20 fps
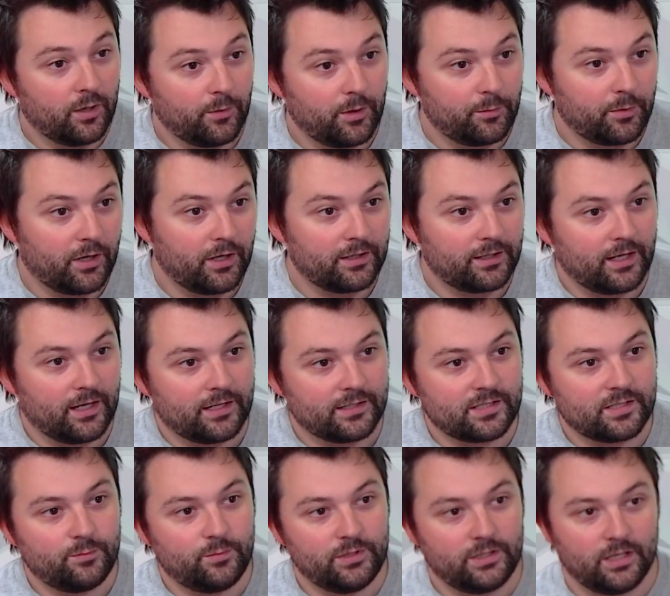on my
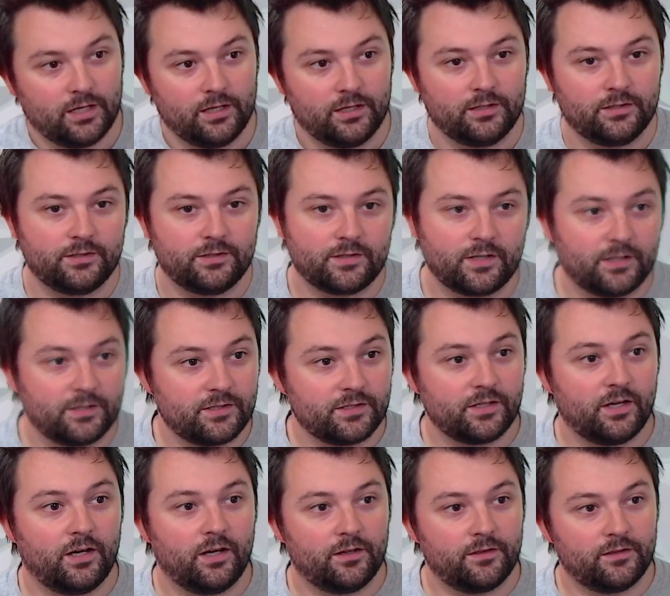podcast because I
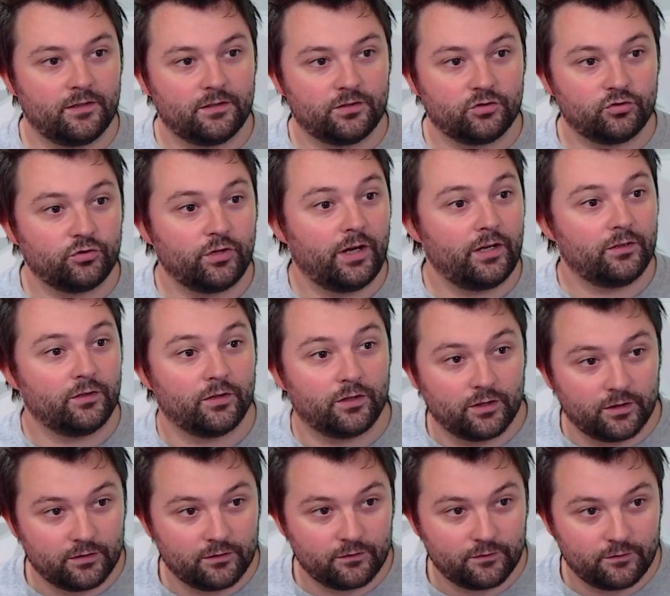saw the
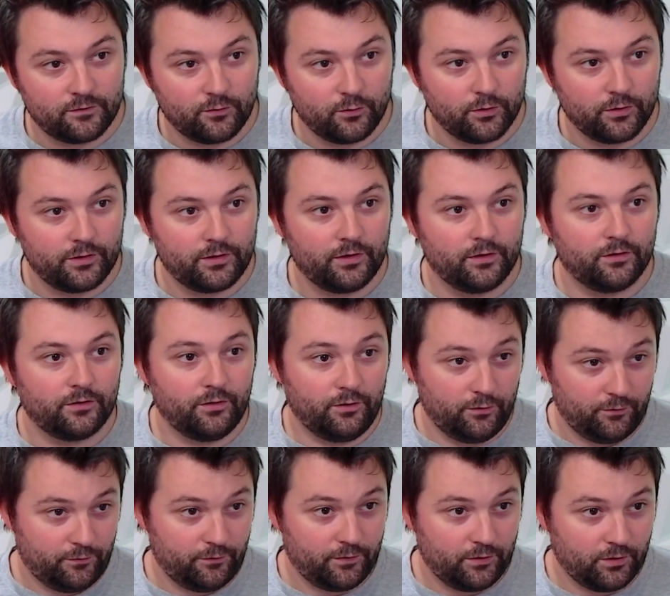trailer for your
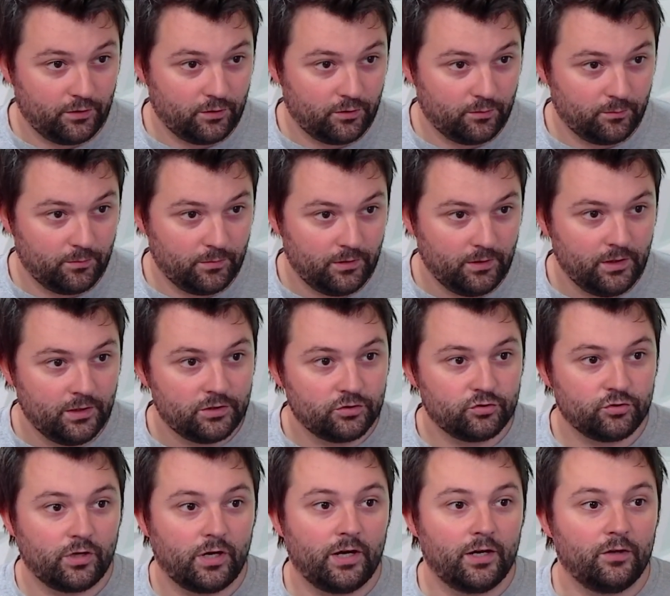new film,
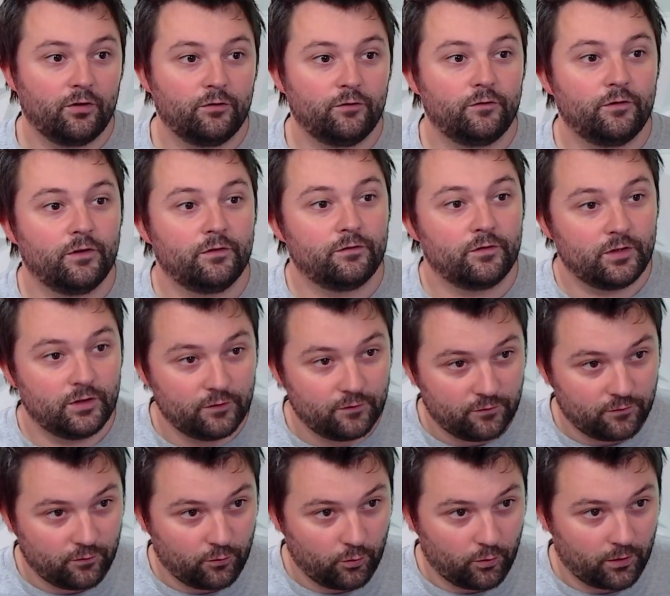Trial
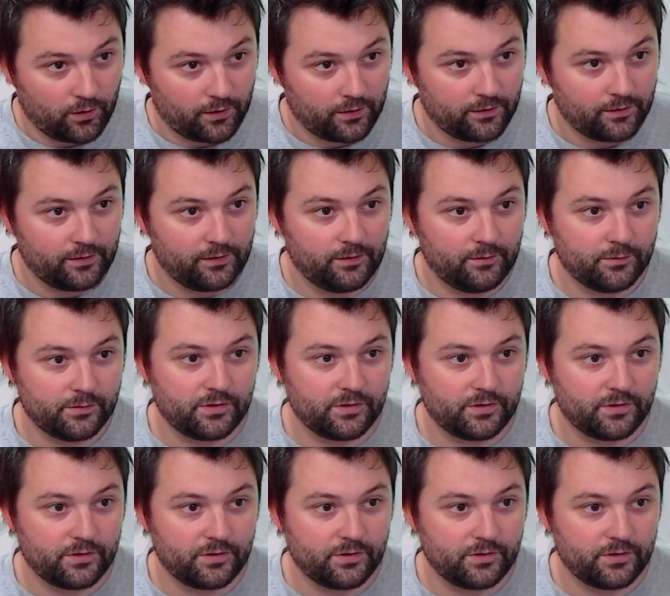54. It